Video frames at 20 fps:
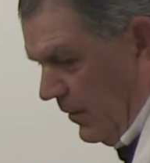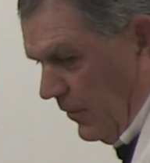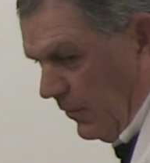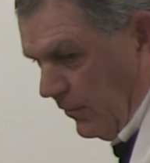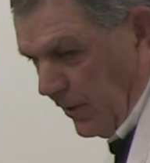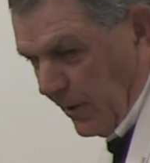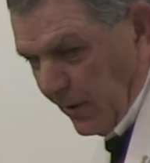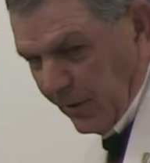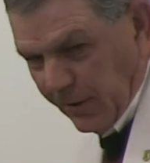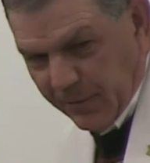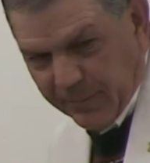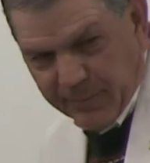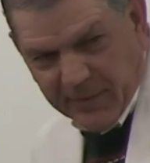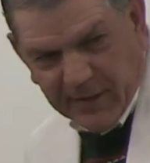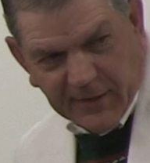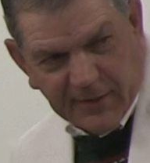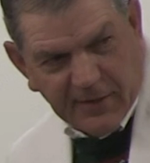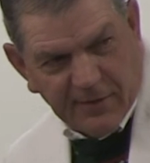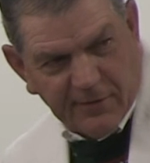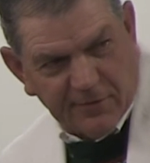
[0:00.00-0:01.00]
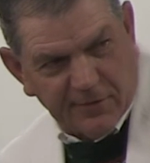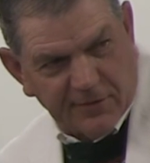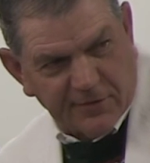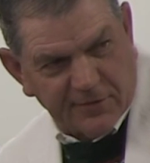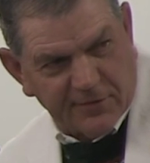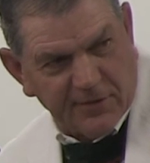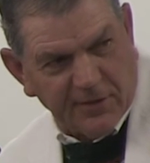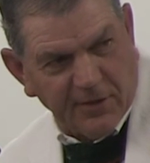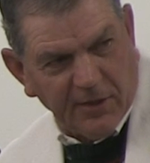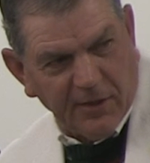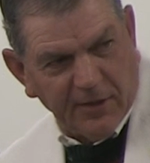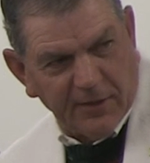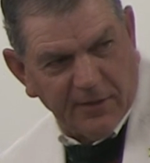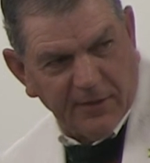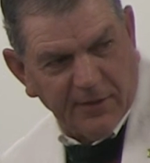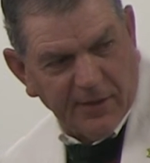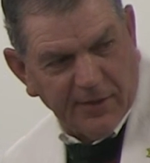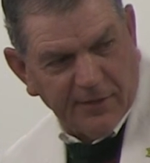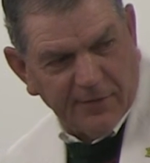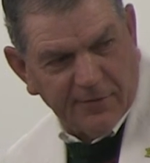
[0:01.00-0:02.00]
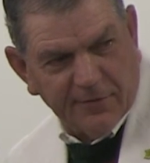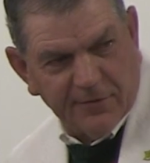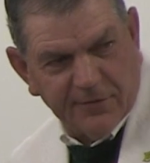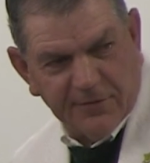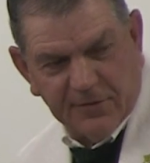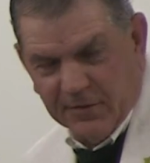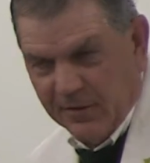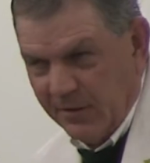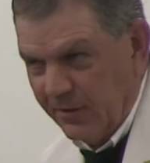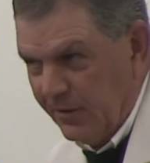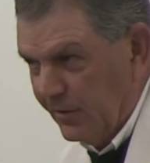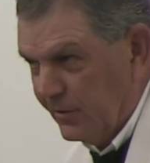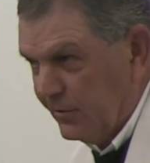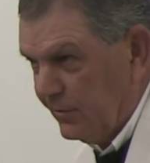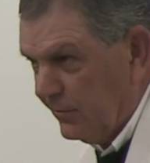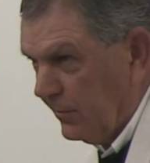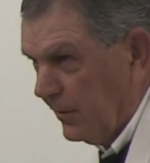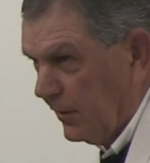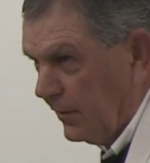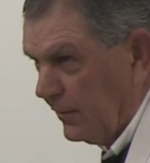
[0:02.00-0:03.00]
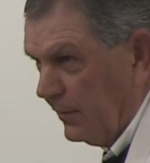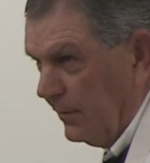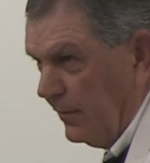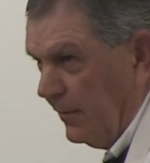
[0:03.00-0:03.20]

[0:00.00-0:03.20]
when I look back here at Scott and others in the district